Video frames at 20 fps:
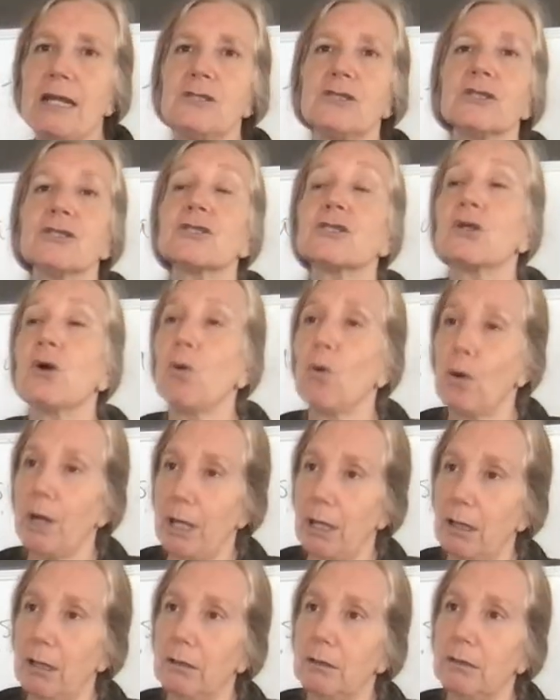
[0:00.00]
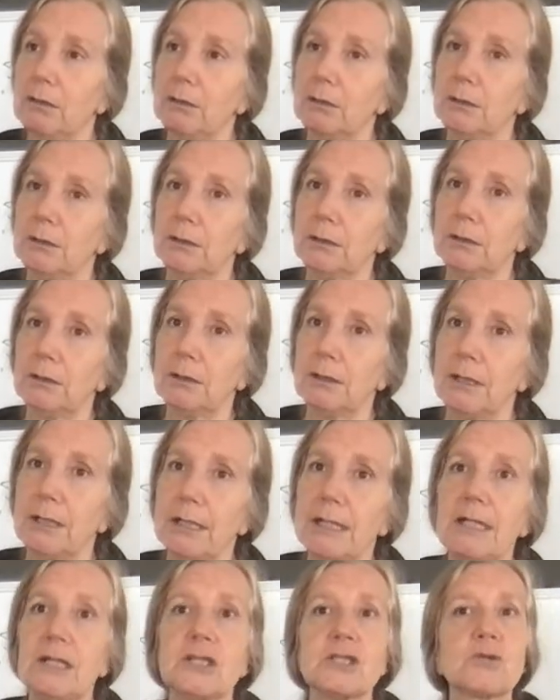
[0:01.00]
agents to oil.
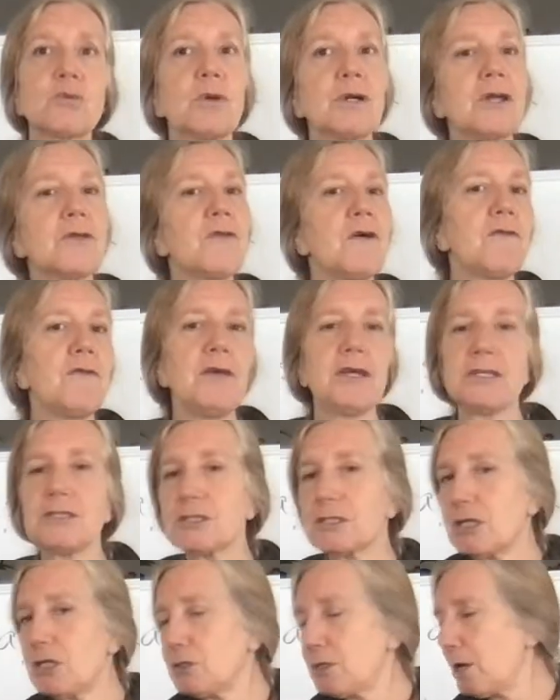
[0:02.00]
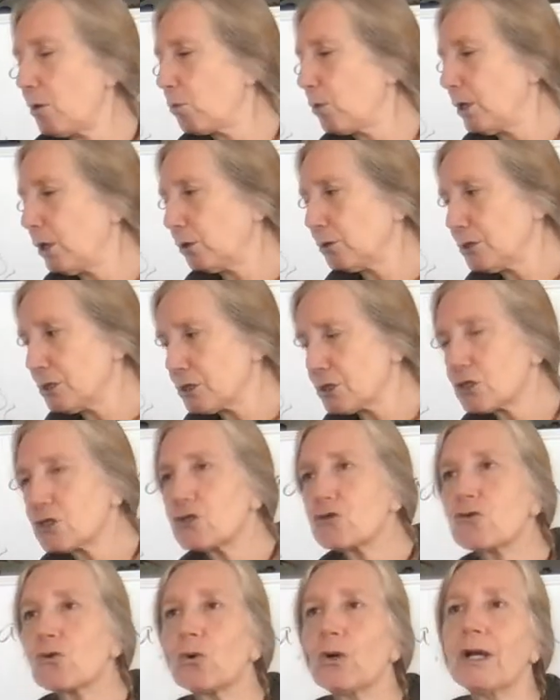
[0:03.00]
Heat is one of the things that will
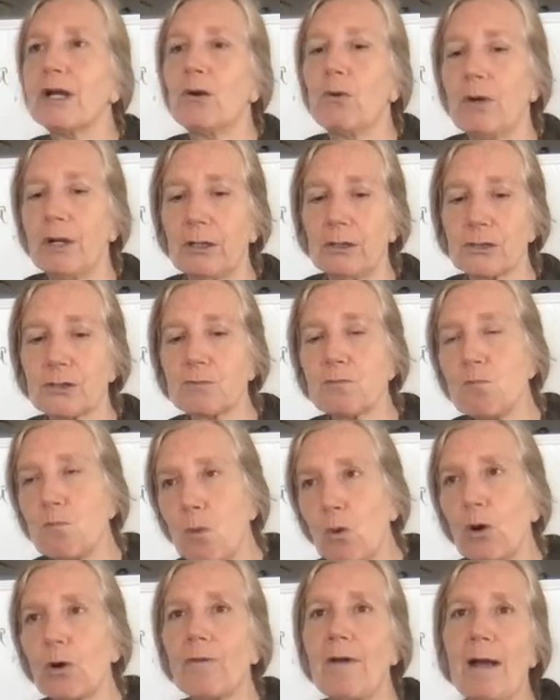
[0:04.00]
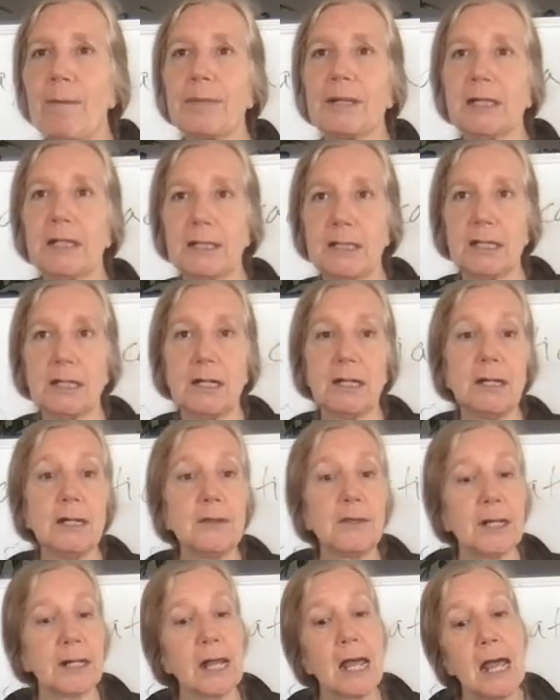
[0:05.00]
destroy oils more rapidly than
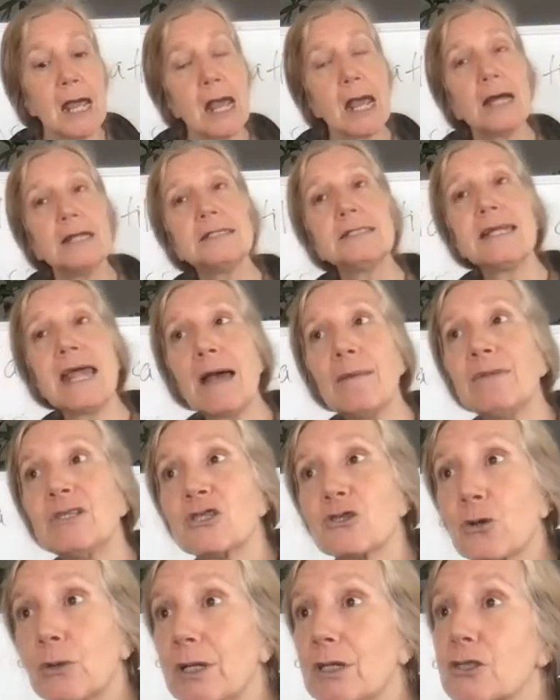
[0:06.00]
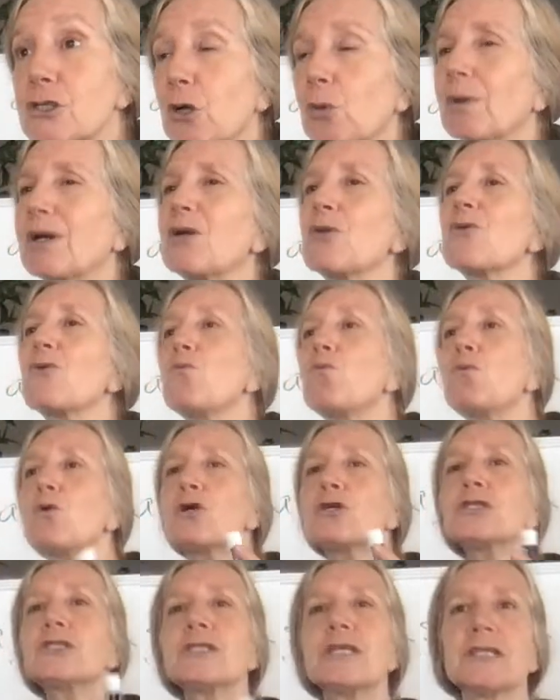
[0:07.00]
anything. And damaged oils are one of the
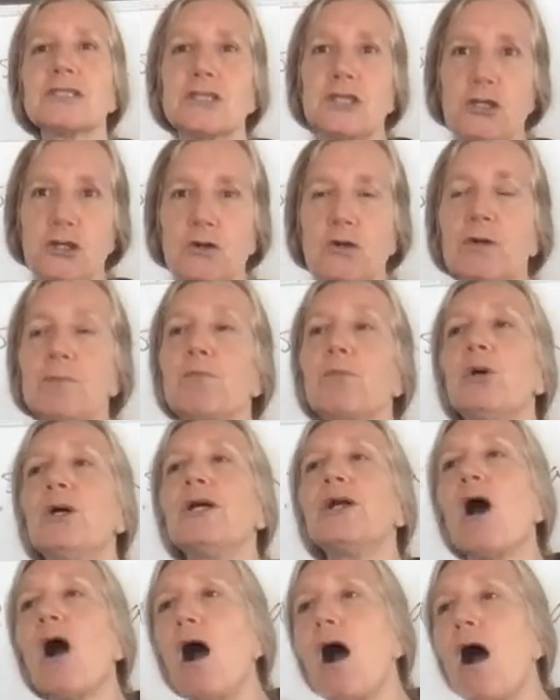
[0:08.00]
worst things that you can put